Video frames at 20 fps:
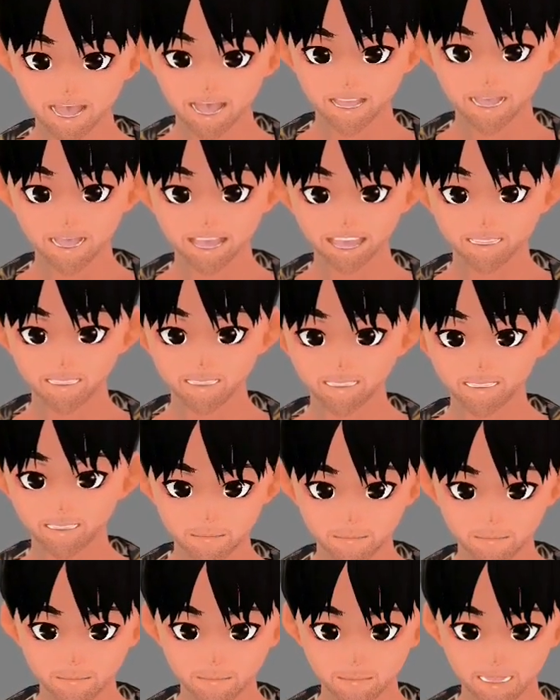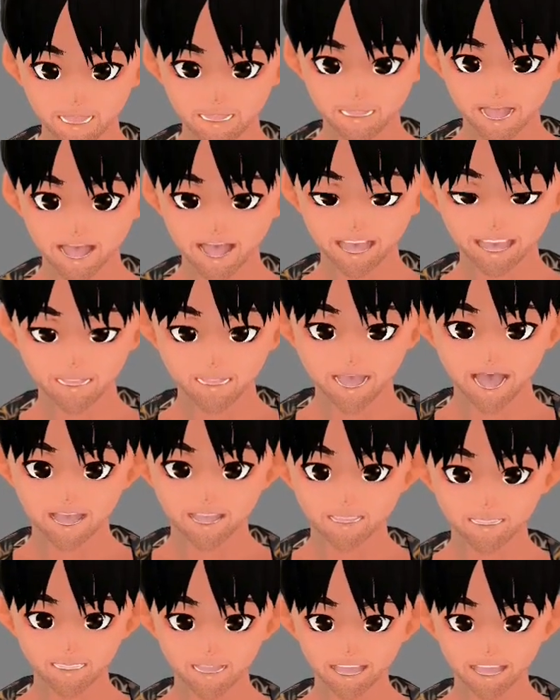gaze, if you have that
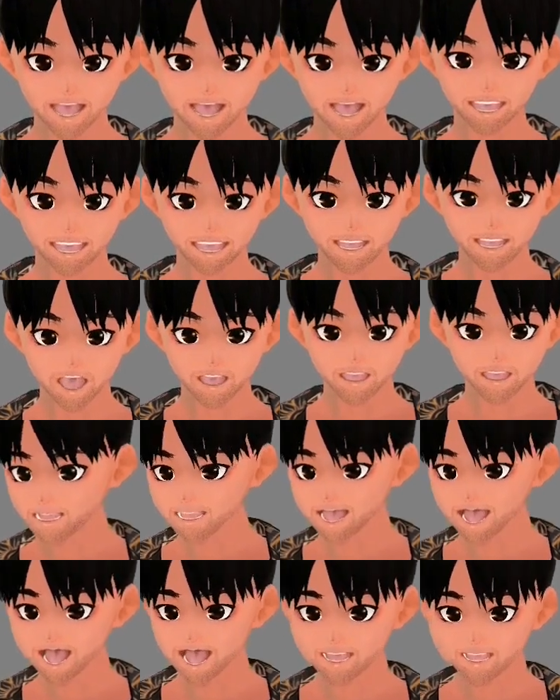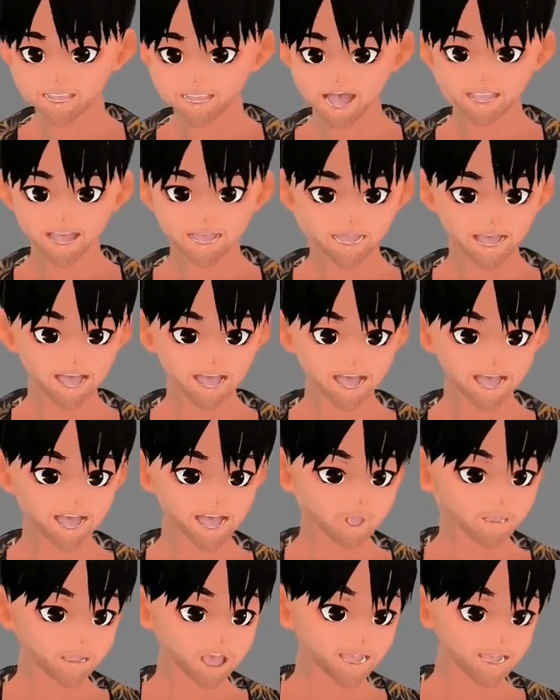checked, your eye tracking
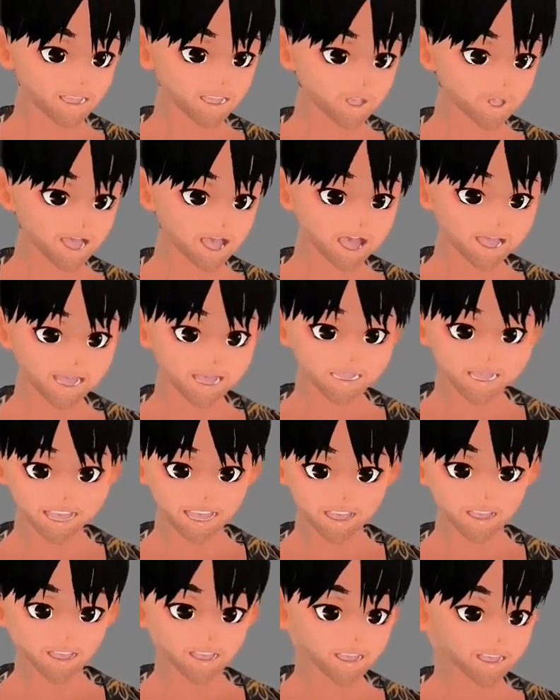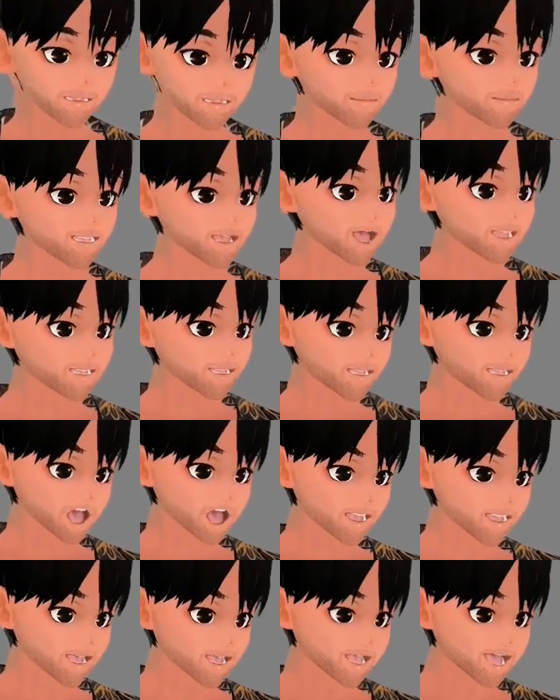won't really be there. It will just
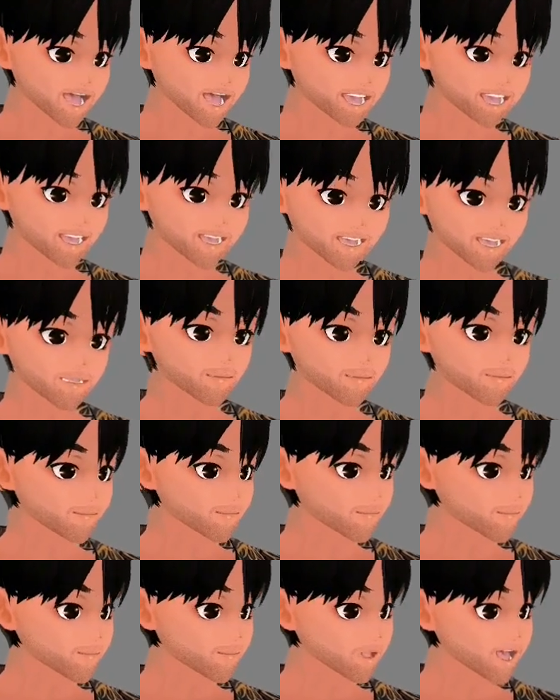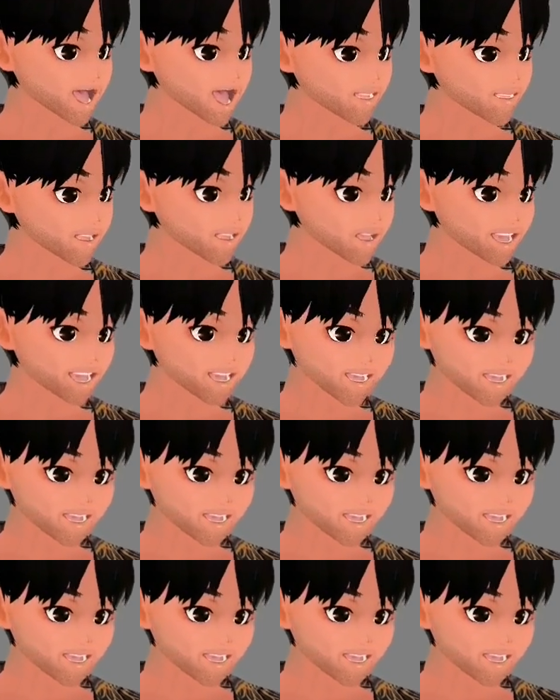follow your head, looking straight.